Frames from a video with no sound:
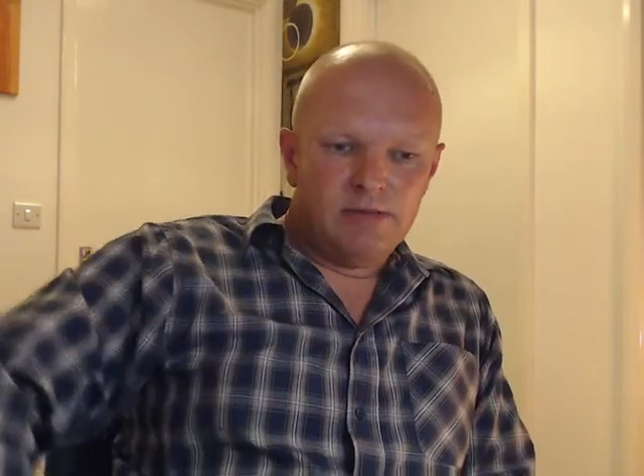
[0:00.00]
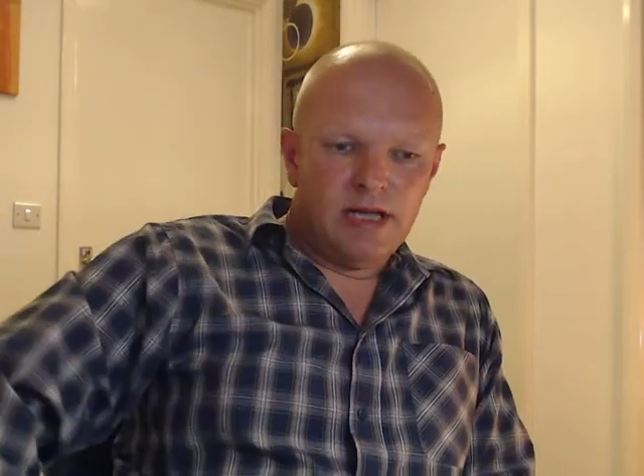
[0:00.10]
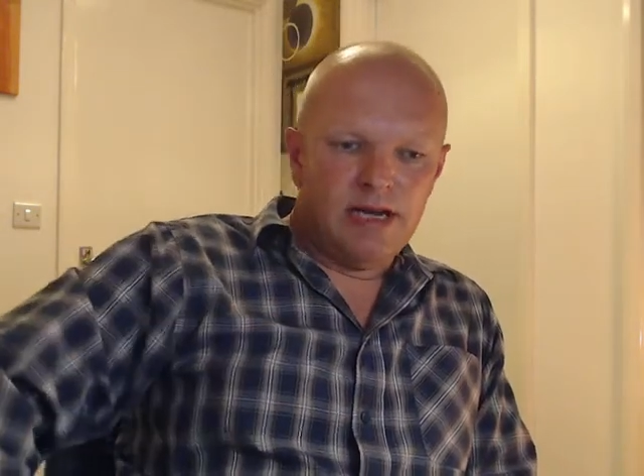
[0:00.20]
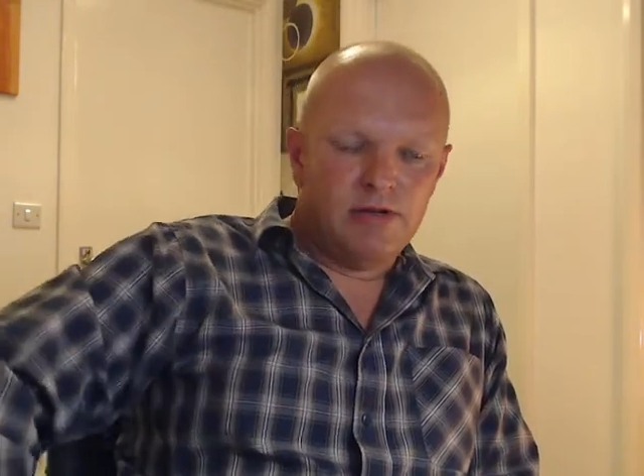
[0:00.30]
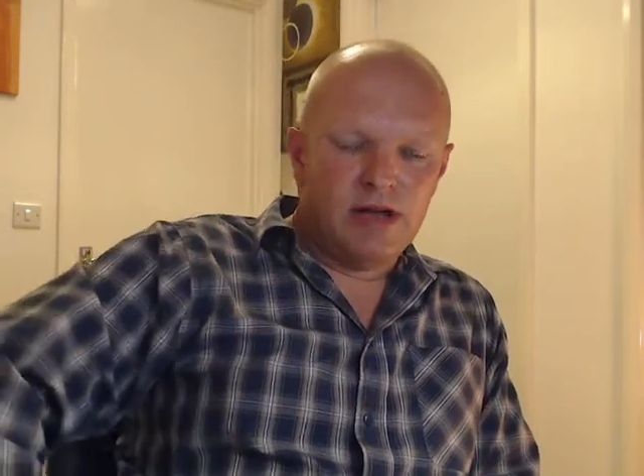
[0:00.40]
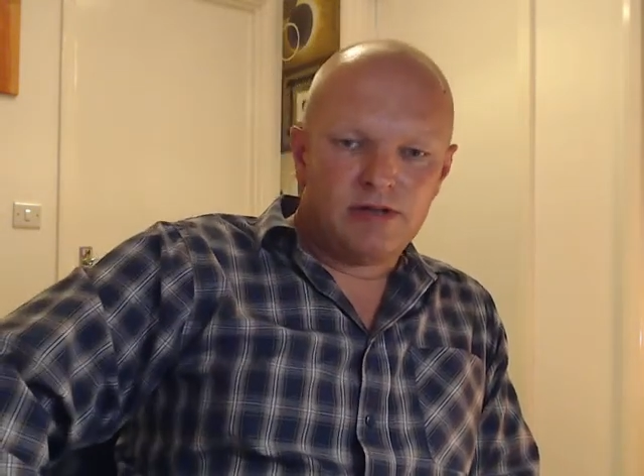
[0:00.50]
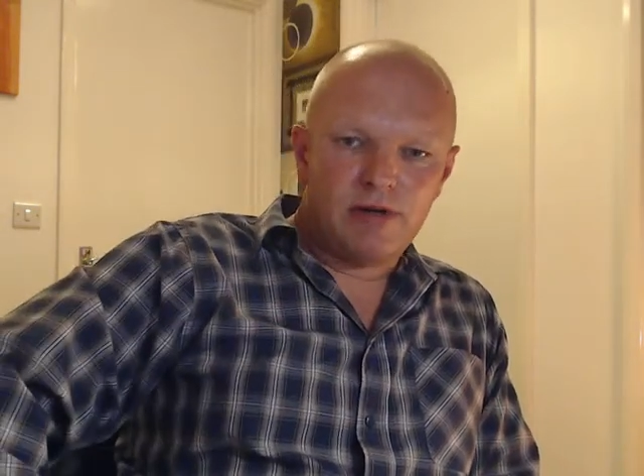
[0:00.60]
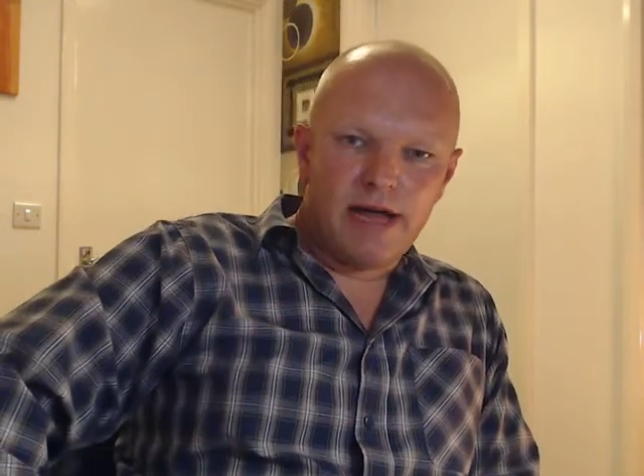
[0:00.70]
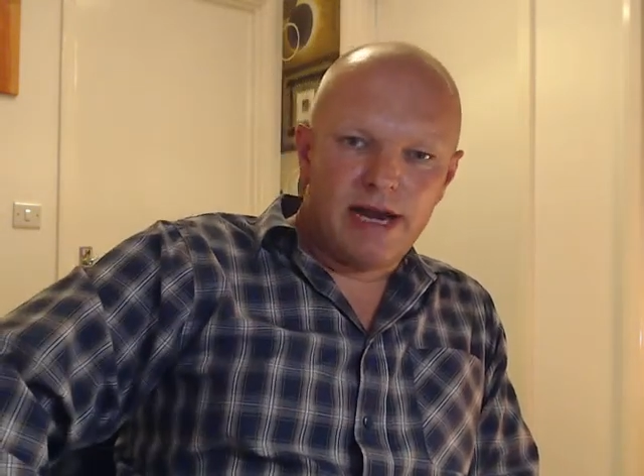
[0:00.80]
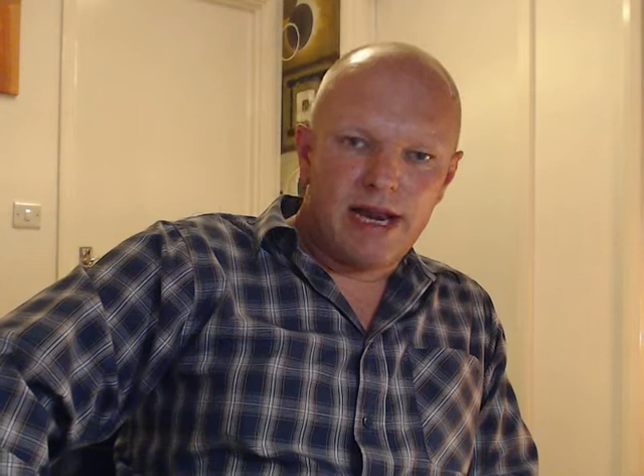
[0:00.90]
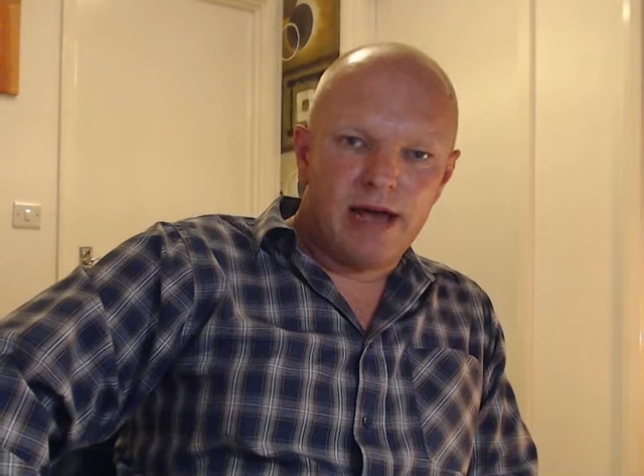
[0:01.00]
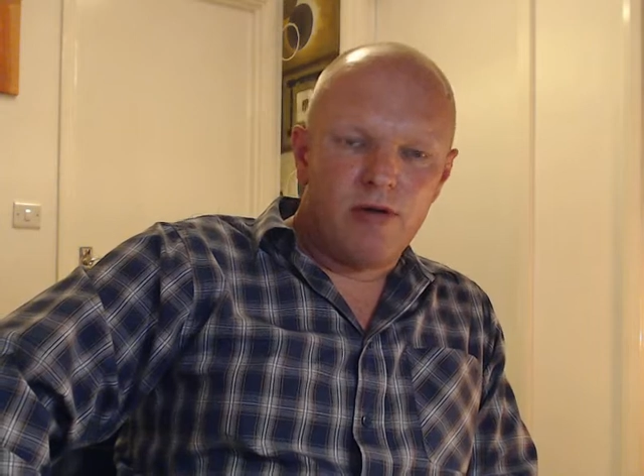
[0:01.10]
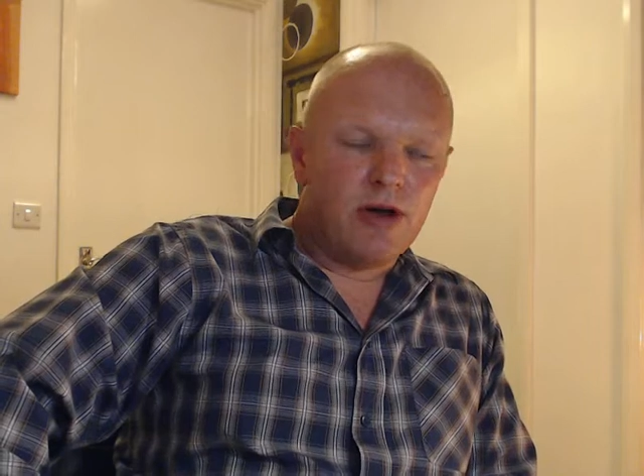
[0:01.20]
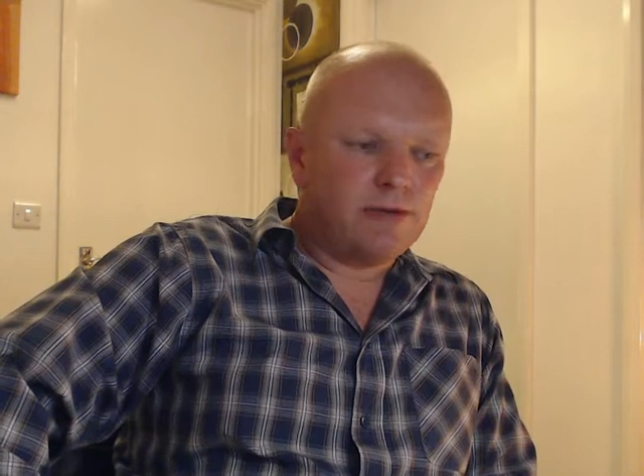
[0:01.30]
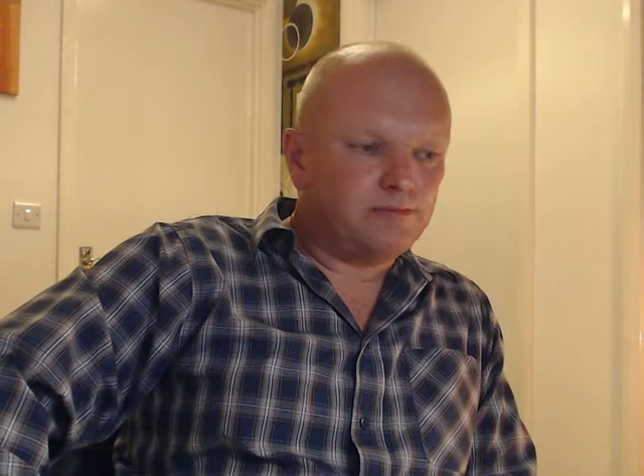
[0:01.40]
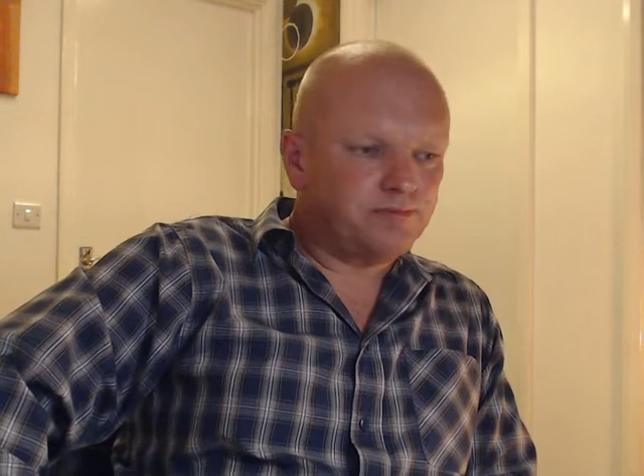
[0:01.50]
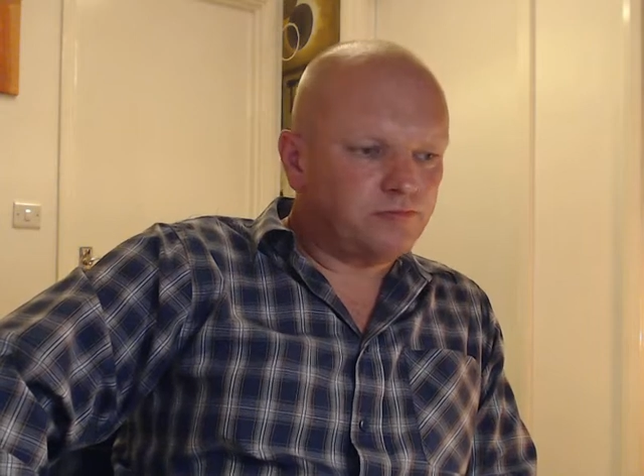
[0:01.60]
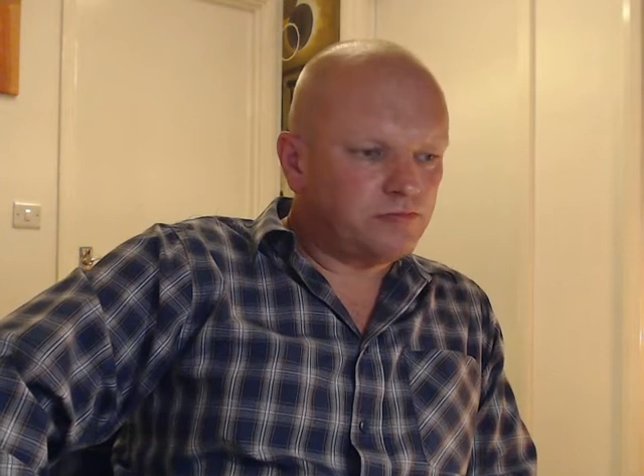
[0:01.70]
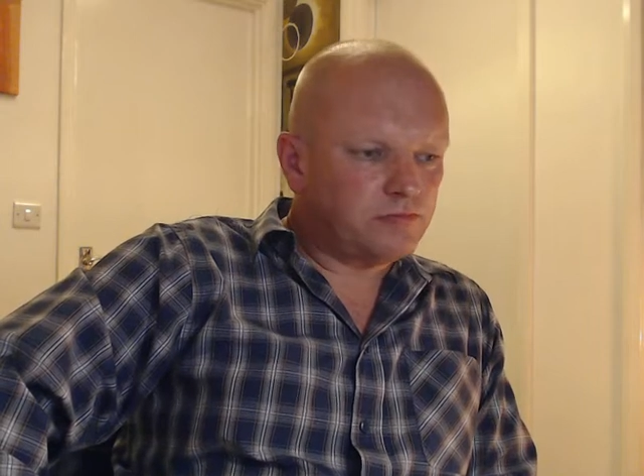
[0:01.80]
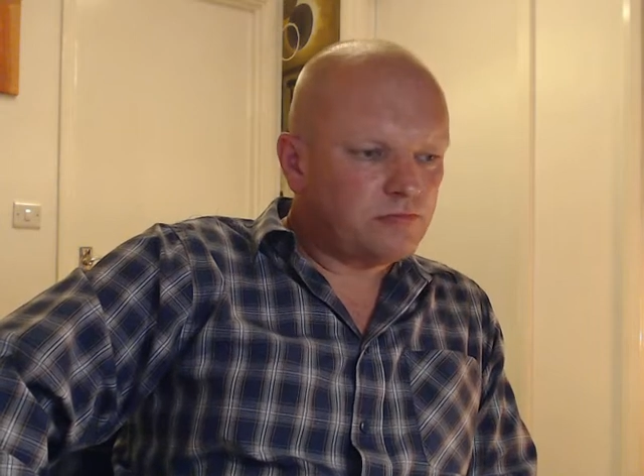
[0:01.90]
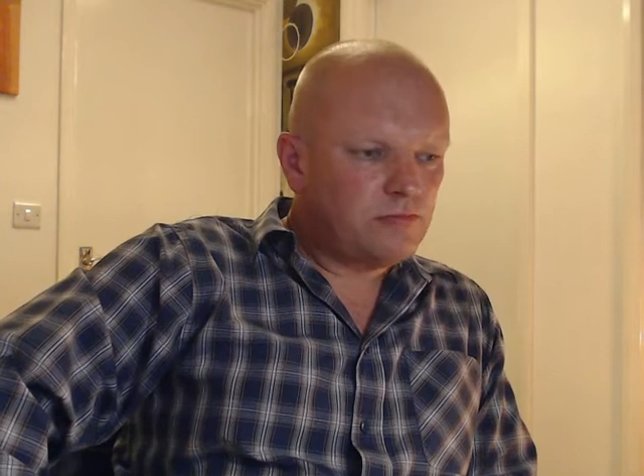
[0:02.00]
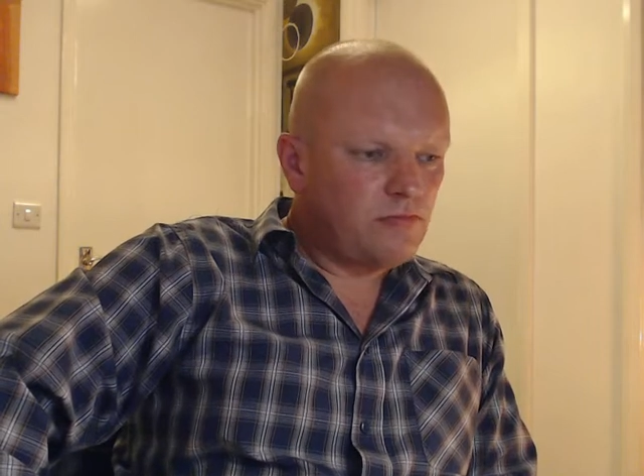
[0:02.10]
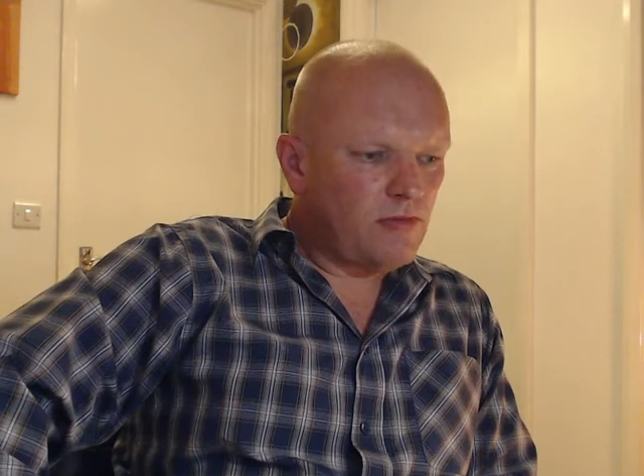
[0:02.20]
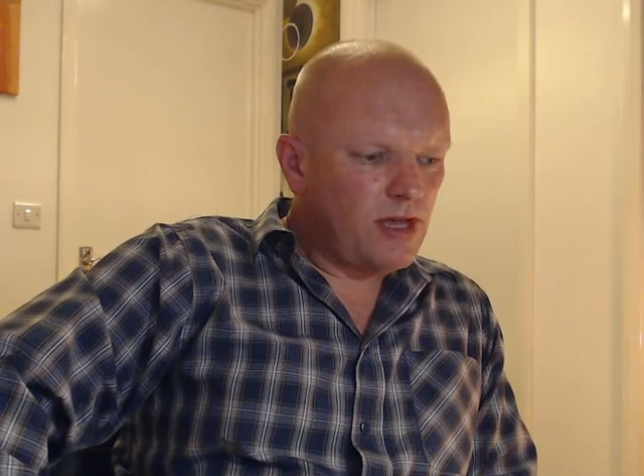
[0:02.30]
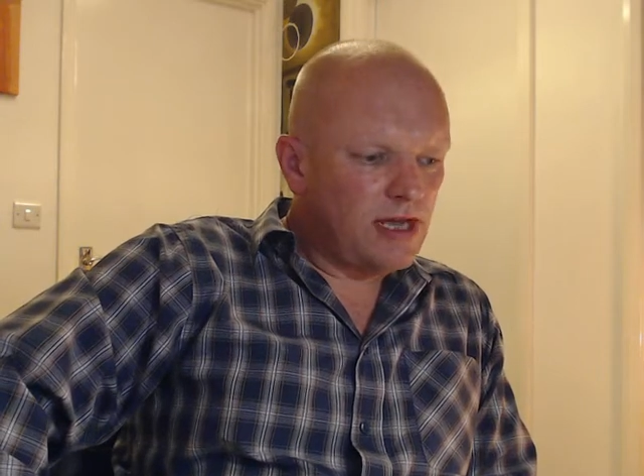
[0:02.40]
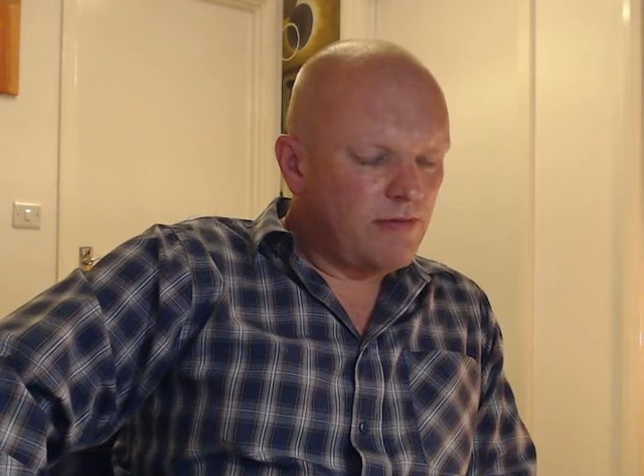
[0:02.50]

Anyway, after about an hour, he